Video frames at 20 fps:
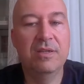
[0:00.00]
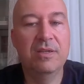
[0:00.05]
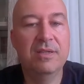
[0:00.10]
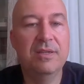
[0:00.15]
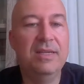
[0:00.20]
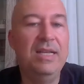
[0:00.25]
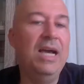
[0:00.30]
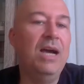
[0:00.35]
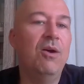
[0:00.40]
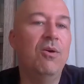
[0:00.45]

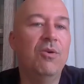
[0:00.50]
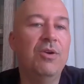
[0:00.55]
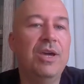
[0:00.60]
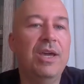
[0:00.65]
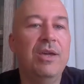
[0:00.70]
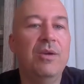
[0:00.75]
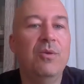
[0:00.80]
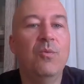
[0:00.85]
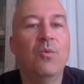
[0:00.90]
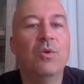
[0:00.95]
Now,
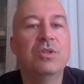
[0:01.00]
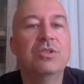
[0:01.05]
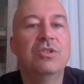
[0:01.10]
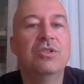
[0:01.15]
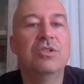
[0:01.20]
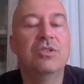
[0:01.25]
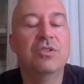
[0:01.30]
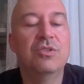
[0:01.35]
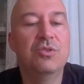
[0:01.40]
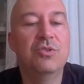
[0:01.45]
okay, what
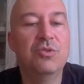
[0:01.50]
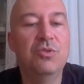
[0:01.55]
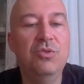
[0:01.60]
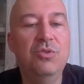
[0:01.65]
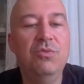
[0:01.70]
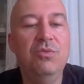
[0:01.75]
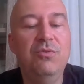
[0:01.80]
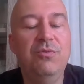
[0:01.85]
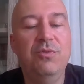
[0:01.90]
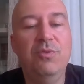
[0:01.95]
to
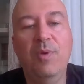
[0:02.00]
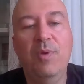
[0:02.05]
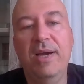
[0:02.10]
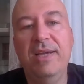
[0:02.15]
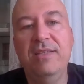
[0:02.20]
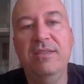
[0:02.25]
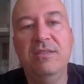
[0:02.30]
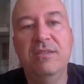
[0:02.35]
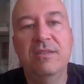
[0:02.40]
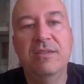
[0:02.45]
do for
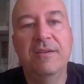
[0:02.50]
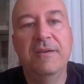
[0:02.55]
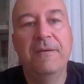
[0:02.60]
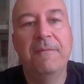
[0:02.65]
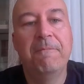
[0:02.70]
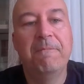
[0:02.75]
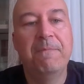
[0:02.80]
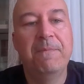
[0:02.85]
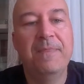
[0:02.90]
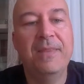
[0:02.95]
white?
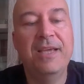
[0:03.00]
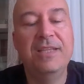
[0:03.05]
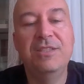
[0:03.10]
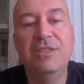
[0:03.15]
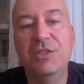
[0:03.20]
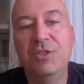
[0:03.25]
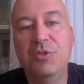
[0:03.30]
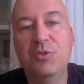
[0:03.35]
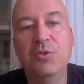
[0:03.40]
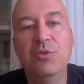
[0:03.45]
Knight
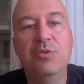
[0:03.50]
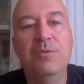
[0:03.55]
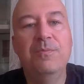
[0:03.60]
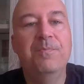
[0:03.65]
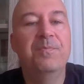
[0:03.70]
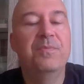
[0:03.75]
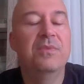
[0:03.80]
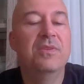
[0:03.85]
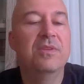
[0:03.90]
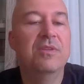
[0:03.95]
d2,
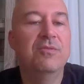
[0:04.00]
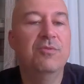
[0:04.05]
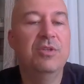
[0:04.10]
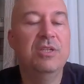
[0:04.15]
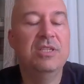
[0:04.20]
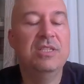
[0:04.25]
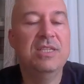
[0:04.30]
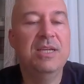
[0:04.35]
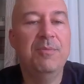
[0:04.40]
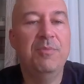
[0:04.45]
for
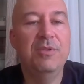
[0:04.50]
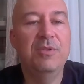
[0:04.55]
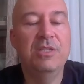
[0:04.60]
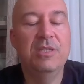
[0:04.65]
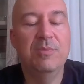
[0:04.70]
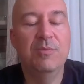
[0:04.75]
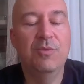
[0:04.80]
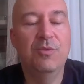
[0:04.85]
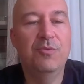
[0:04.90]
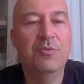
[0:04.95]
example, is
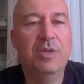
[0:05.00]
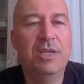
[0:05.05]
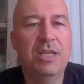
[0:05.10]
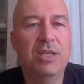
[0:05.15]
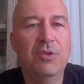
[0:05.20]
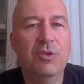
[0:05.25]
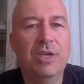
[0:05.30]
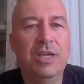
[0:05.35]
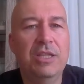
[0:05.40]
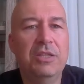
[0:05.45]
a move we can
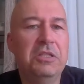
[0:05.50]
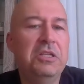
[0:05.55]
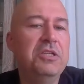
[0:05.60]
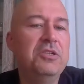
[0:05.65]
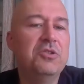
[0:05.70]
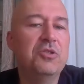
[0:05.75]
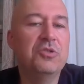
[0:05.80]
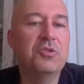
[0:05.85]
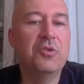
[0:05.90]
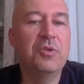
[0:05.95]
look at. There
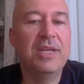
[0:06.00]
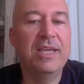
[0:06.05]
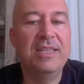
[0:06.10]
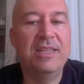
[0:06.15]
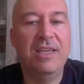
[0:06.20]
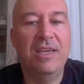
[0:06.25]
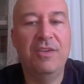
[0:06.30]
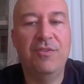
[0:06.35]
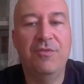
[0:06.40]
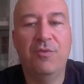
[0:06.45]
is also knight
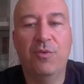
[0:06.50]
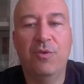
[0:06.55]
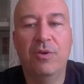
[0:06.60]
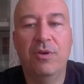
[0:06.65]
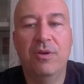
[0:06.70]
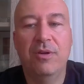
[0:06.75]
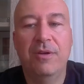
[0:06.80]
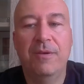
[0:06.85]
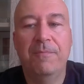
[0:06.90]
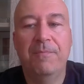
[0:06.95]
a4,
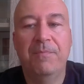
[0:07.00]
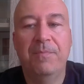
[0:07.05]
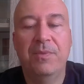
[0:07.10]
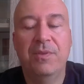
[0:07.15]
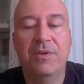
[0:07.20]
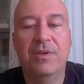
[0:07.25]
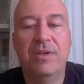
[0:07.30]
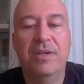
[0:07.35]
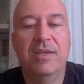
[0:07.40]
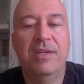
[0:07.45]

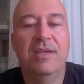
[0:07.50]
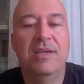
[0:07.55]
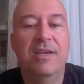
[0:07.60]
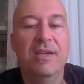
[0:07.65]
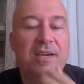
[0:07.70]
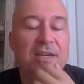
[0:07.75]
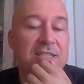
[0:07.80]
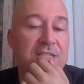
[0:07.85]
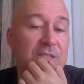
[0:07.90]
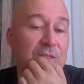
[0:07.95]
okay?
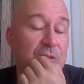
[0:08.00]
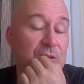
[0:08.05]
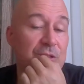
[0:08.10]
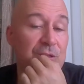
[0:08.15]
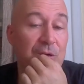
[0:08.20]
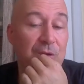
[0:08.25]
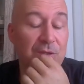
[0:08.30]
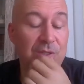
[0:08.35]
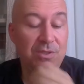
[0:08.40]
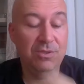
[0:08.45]
And just to
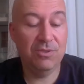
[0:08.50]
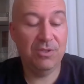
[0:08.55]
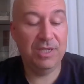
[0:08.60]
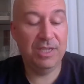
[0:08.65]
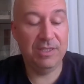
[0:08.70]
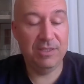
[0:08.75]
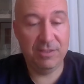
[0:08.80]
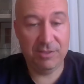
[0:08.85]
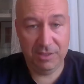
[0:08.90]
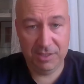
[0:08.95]
show you, okay,
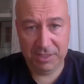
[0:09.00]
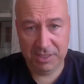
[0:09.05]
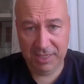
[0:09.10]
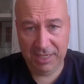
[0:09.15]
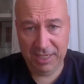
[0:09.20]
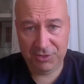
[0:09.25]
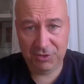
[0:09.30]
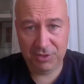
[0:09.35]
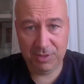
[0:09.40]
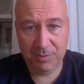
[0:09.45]
it's a
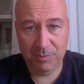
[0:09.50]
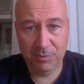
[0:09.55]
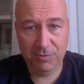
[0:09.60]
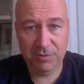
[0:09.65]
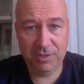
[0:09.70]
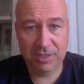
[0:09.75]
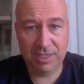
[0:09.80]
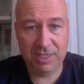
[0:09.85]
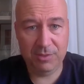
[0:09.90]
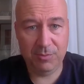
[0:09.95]
natural move.
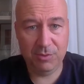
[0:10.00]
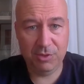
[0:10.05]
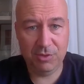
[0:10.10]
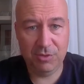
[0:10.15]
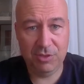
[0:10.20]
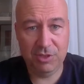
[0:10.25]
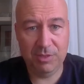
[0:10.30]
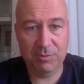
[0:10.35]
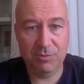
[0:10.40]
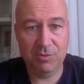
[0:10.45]
The knight wants
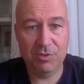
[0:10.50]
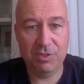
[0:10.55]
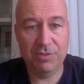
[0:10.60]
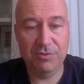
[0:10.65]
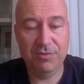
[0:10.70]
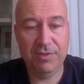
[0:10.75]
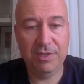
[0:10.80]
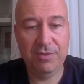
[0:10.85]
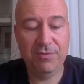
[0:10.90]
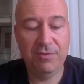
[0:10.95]
to jump to
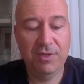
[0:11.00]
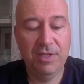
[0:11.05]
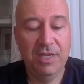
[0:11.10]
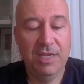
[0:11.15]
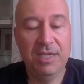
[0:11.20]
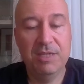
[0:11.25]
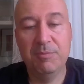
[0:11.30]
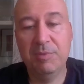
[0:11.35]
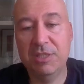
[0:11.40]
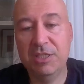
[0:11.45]
c5.
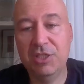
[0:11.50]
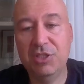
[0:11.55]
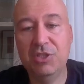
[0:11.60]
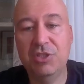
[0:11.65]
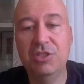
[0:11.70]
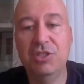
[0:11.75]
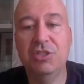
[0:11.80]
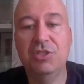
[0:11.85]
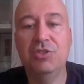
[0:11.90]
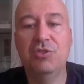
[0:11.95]
But
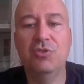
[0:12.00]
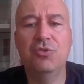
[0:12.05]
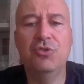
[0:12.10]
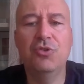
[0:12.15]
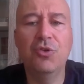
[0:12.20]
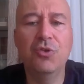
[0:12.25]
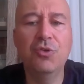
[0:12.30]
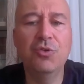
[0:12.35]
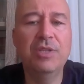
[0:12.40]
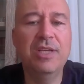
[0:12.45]
just to
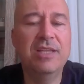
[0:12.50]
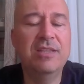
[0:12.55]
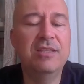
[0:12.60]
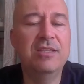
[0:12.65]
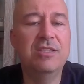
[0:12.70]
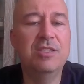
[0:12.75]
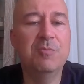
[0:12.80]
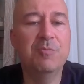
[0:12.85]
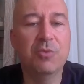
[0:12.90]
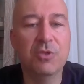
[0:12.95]
show you that
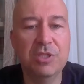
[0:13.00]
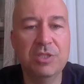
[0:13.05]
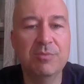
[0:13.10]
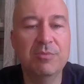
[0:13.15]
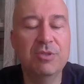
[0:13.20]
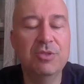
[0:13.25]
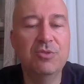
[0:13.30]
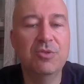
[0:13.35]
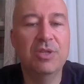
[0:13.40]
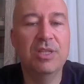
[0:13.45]
it's
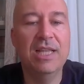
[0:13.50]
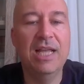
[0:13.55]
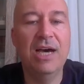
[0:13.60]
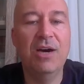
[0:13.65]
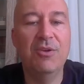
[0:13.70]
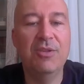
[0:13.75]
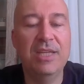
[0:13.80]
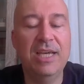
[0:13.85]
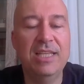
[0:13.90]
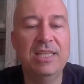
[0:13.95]
possible to
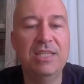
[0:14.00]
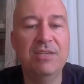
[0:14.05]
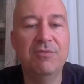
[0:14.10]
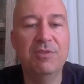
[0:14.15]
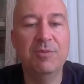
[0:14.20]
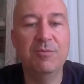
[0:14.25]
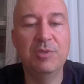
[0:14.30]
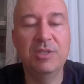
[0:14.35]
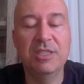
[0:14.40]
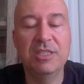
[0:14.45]
allow that
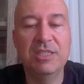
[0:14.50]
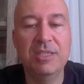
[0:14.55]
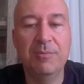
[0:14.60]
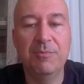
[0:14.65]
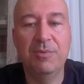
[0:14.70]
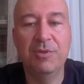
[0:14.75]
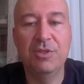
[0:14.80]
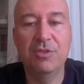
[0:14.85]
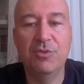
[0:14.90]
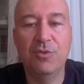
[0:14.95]
even with a
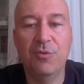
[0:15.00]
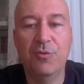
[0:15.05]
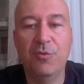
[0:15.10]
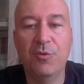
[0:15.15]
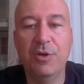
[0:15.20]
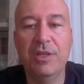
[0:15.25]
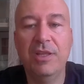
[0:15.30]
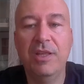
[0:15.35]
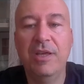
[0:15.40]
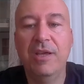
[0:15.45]
tempo and so
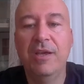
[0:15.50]
forth.